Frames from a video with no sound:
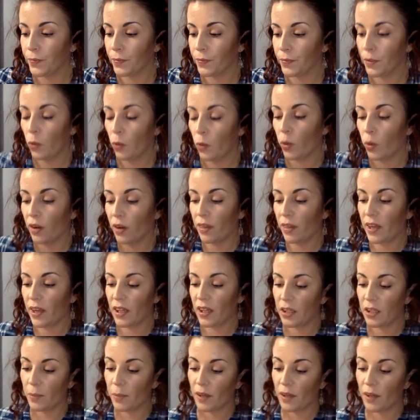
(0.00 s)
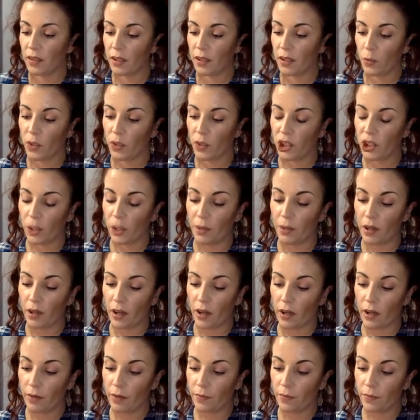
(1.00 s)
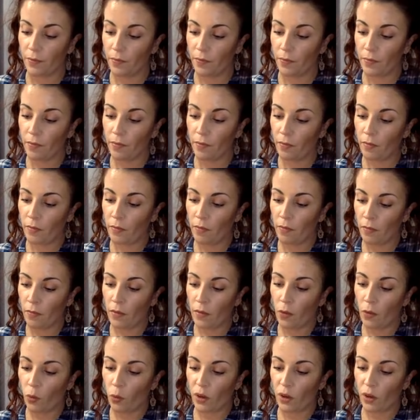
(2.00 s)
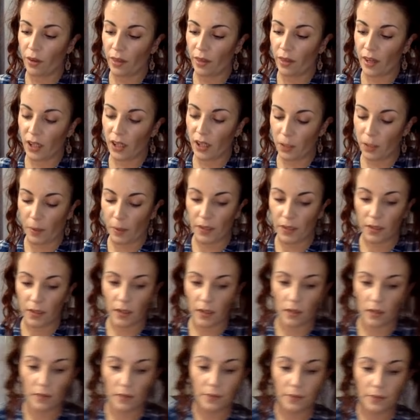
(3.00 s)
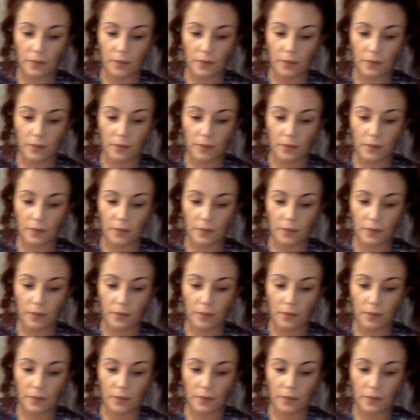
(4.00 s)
what are they expecting with Gemini? What are they expecting?